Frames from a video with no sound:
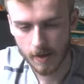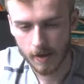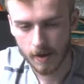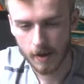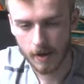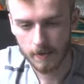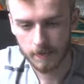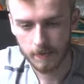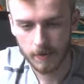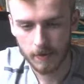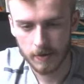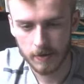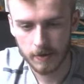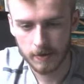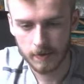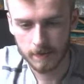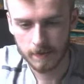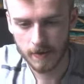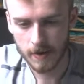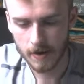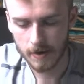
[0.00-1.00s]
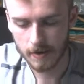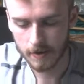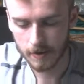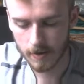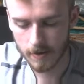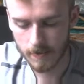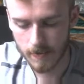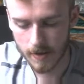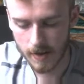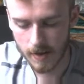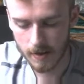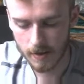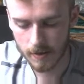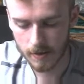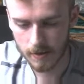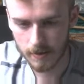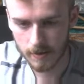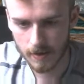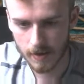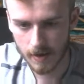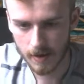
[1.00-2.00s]
and I'm going to define the
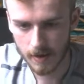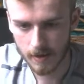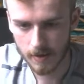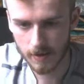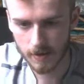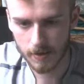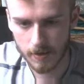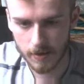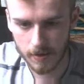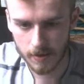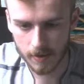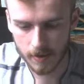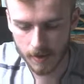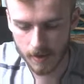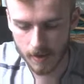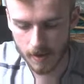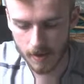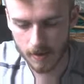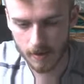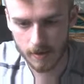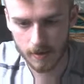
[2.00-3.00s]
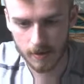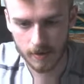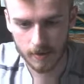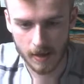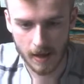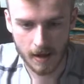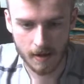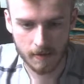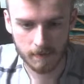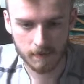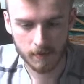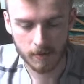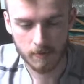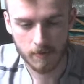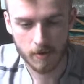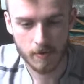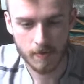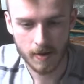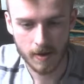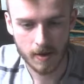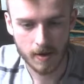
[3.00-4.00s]
command as that for the
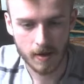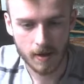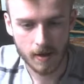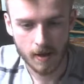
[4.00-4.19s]
moment.